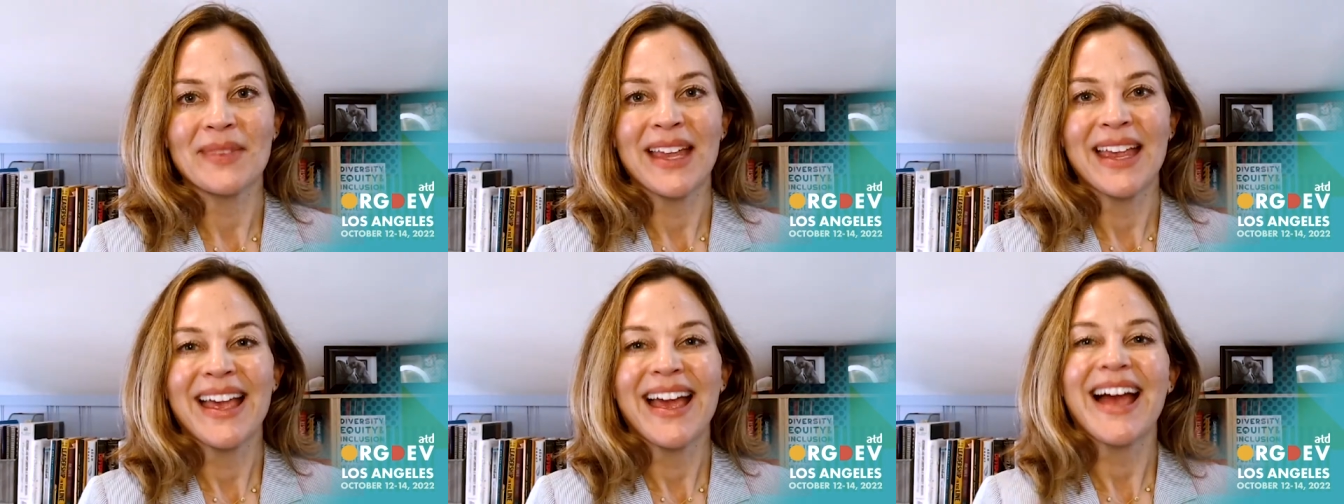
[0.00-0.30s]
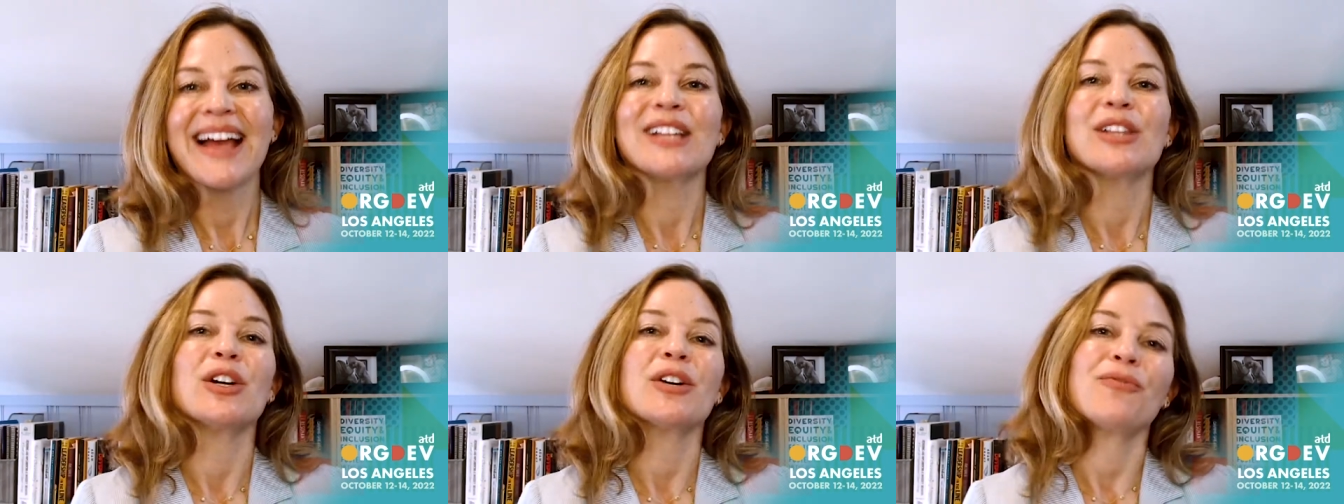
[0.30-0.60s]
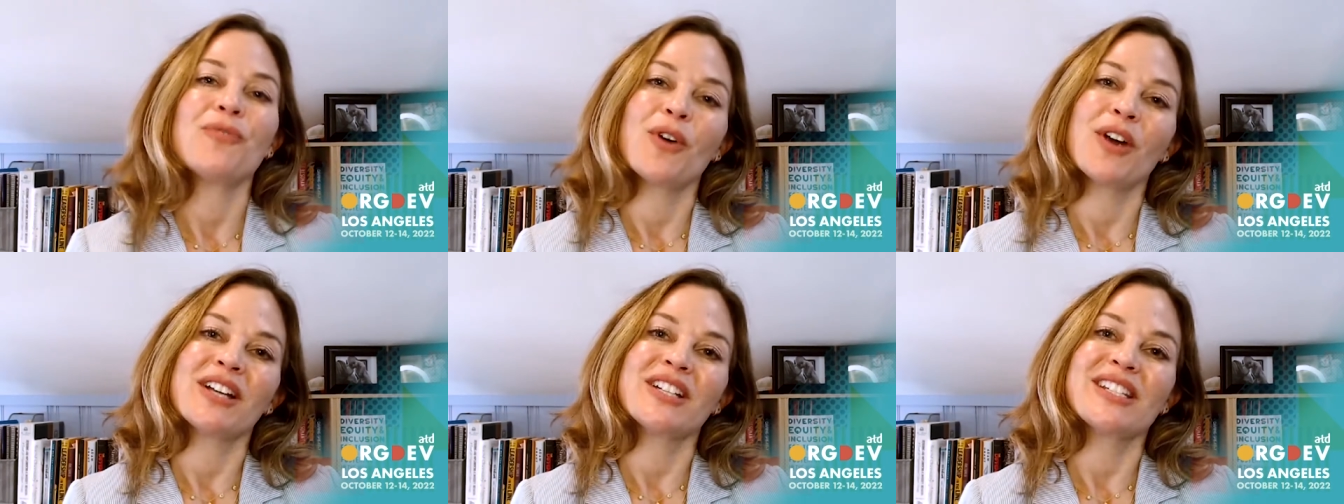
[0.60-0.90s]
I look
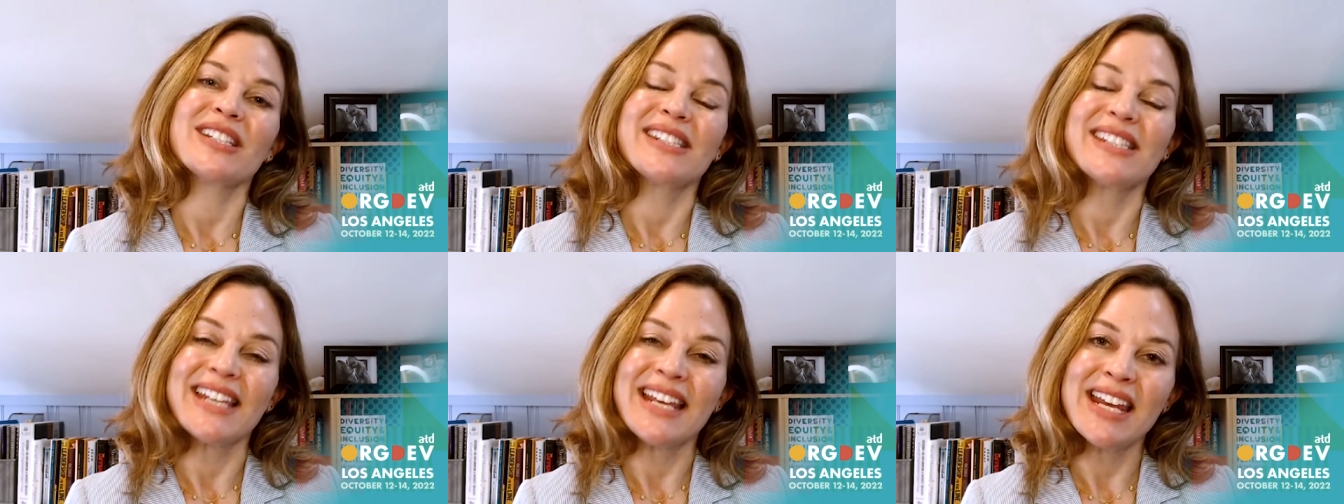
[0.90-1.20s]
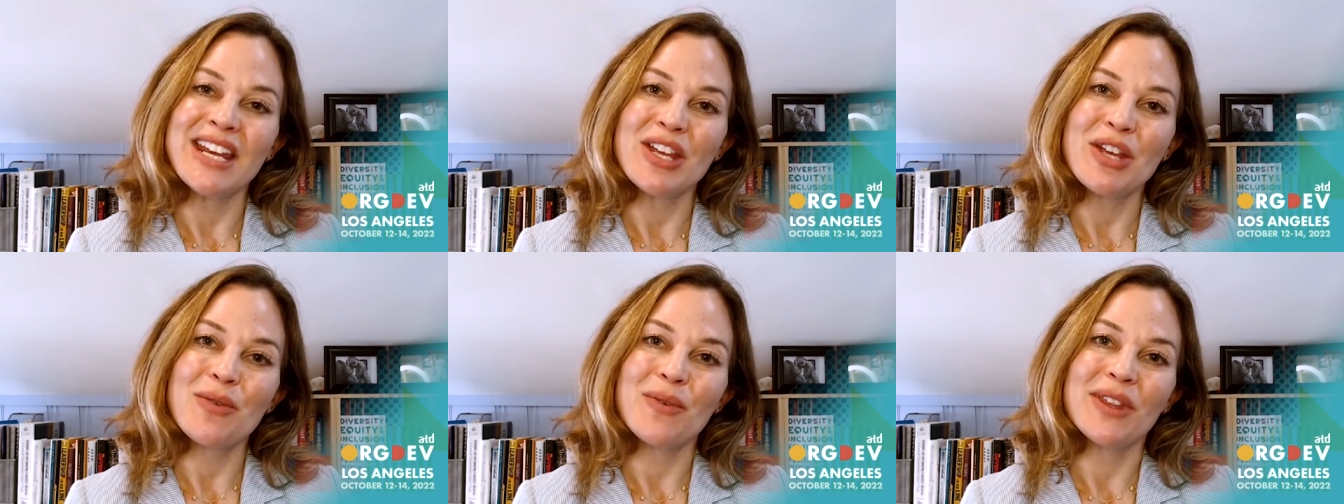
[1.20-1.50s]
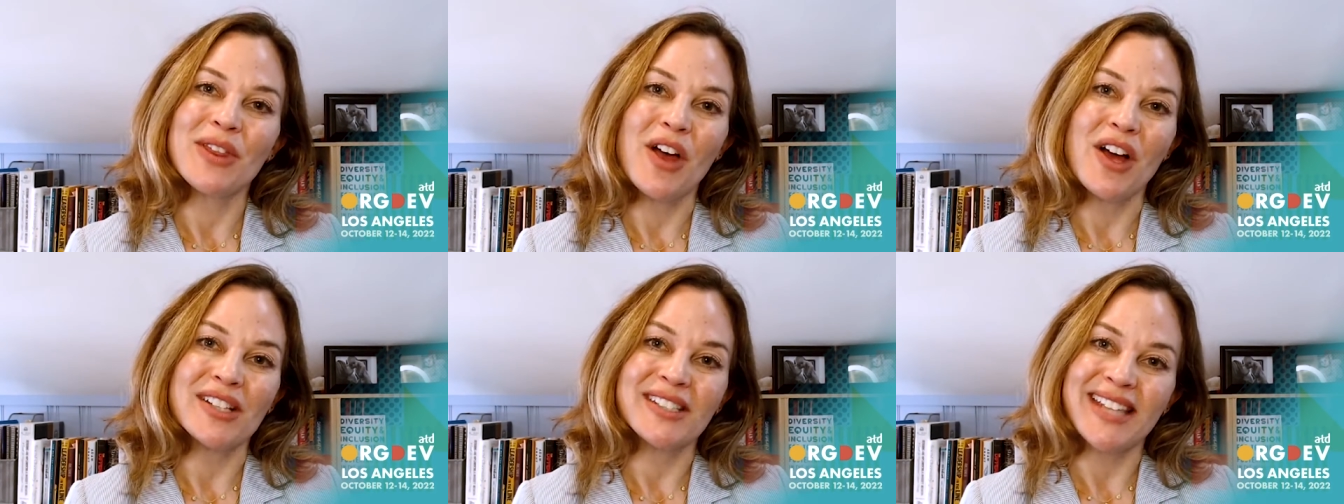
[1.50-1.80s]
forward to seeing you in
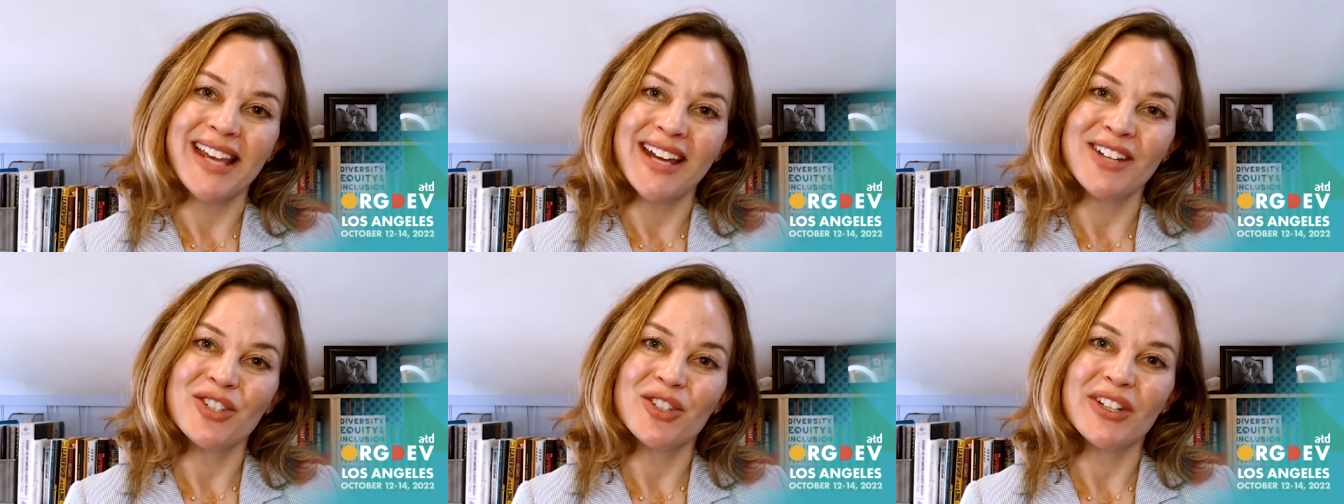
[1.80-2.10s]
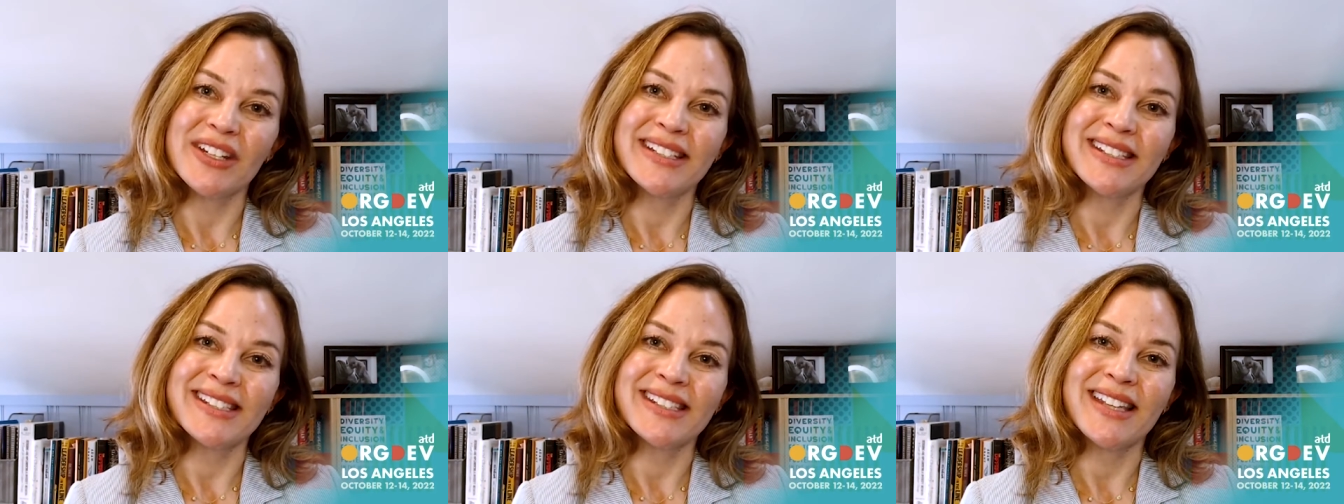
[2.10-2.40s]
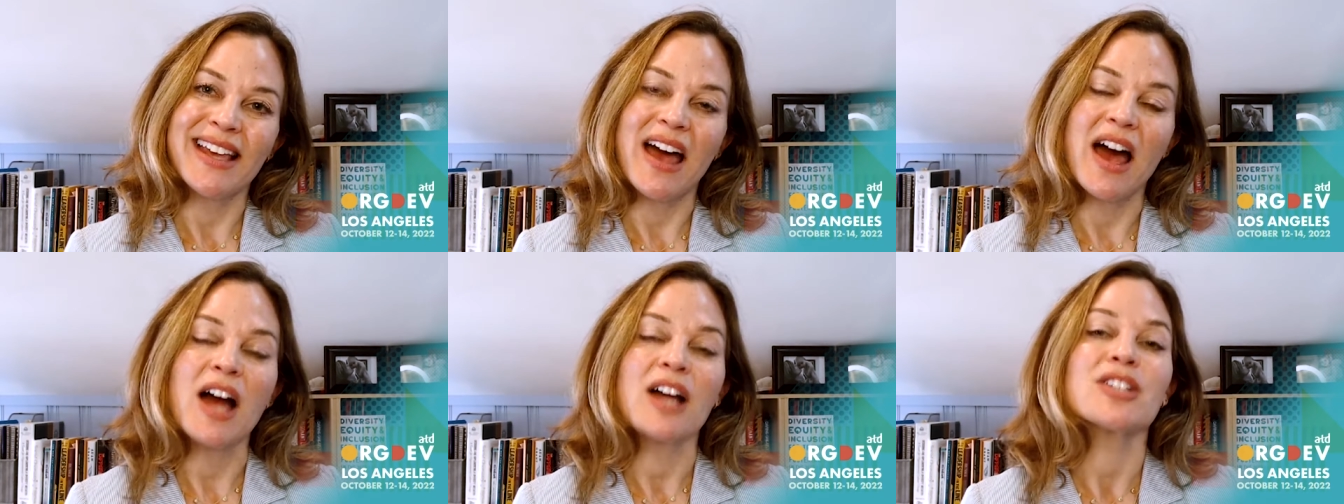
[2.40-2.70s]
Los Angeles,
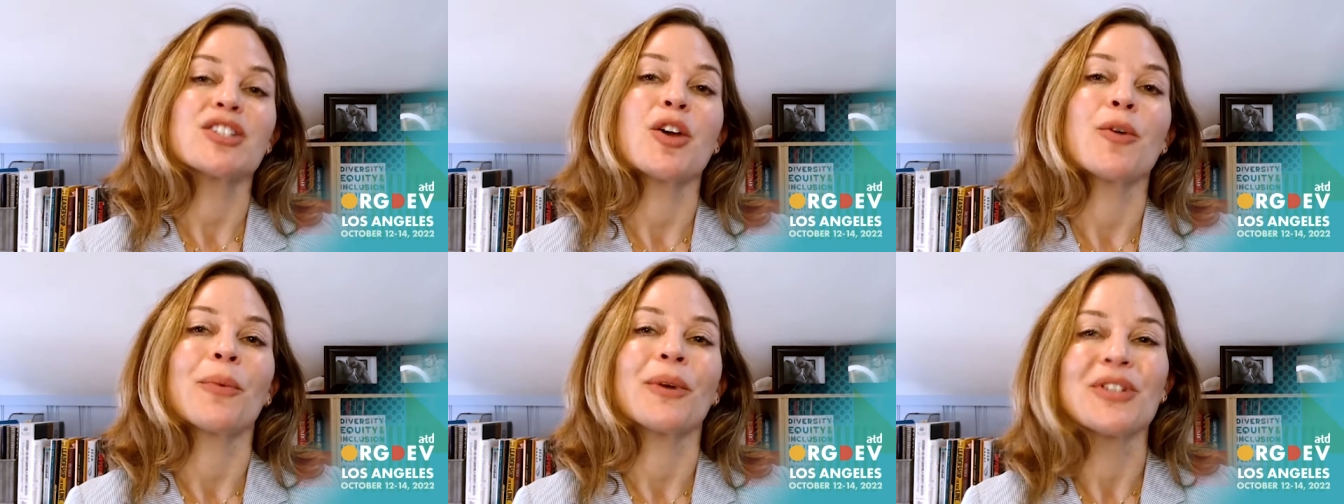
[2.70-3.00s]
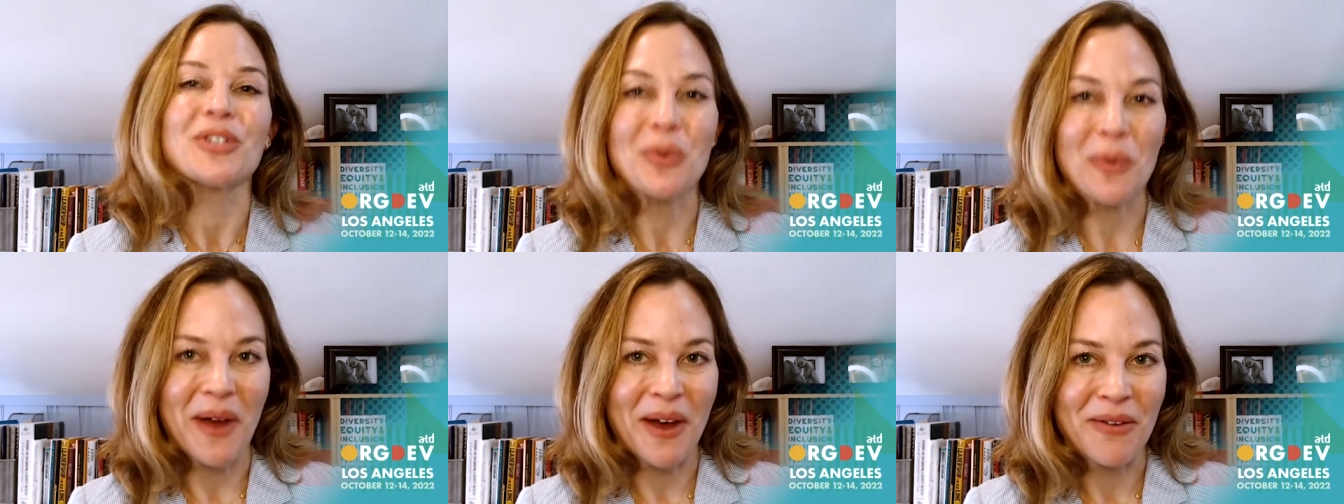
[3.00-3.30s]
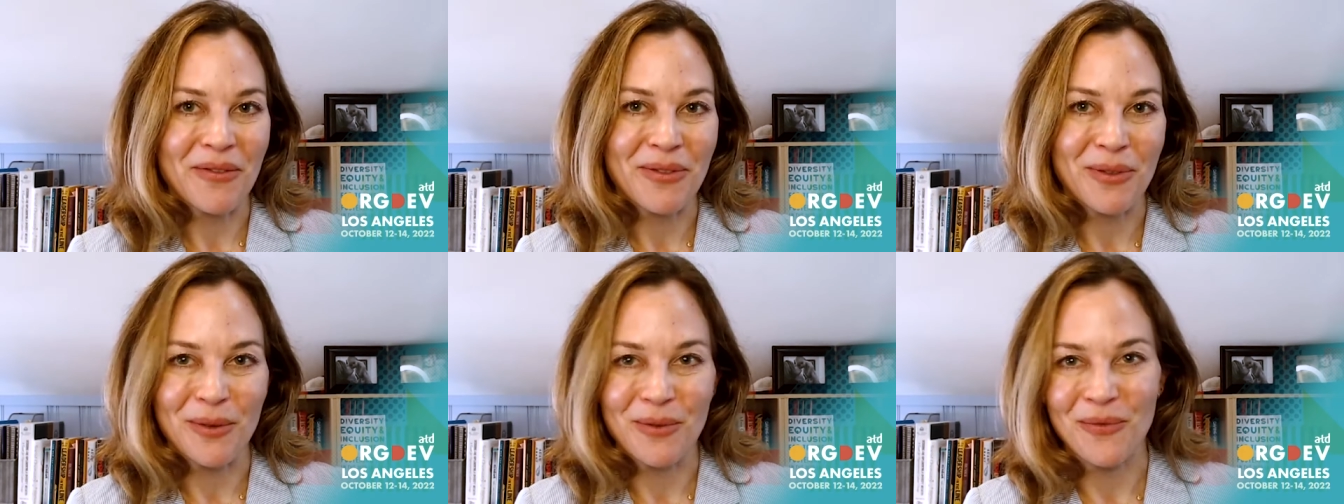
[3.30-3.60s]
October
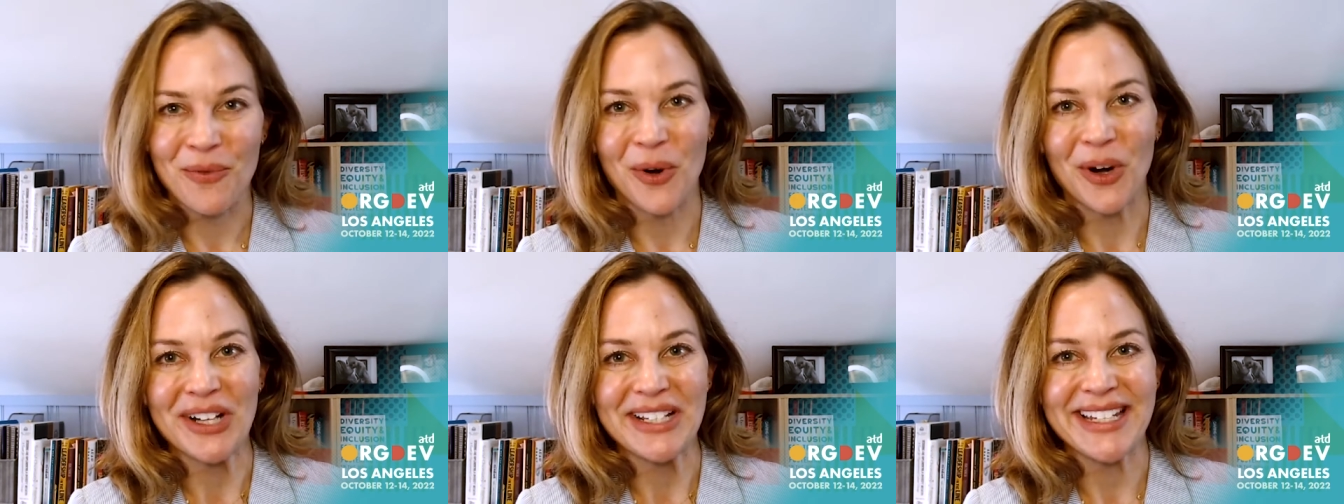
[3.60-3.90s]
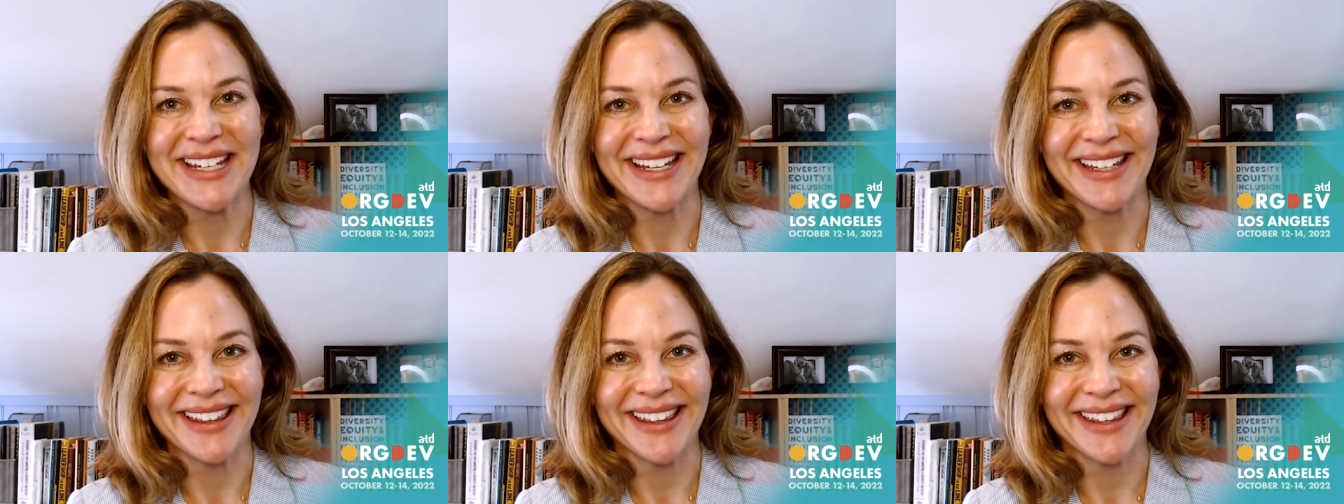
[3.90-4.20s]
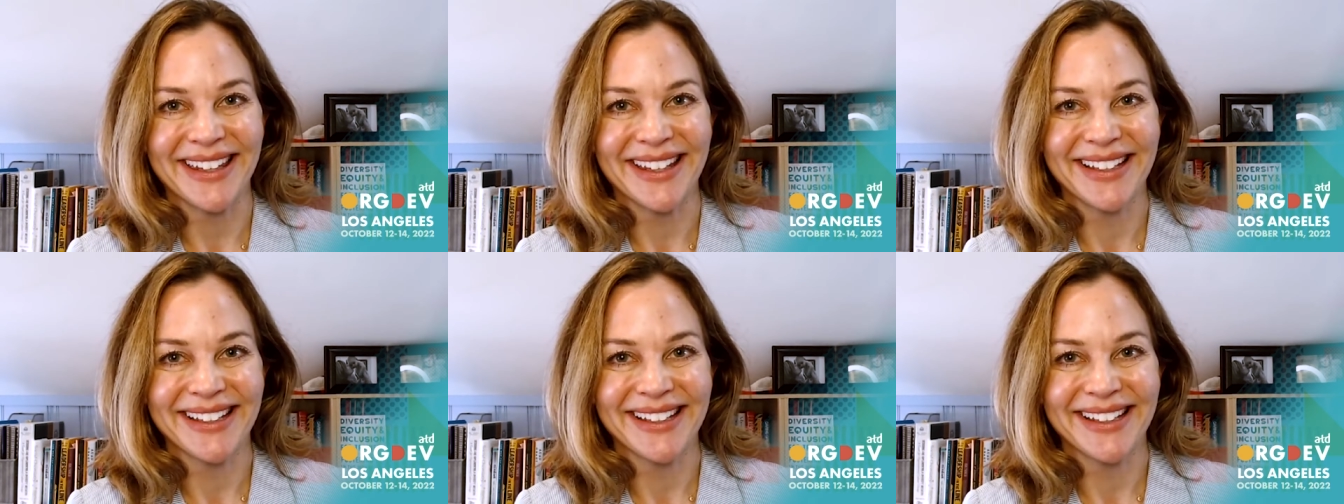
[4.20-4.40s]
12th through 14th.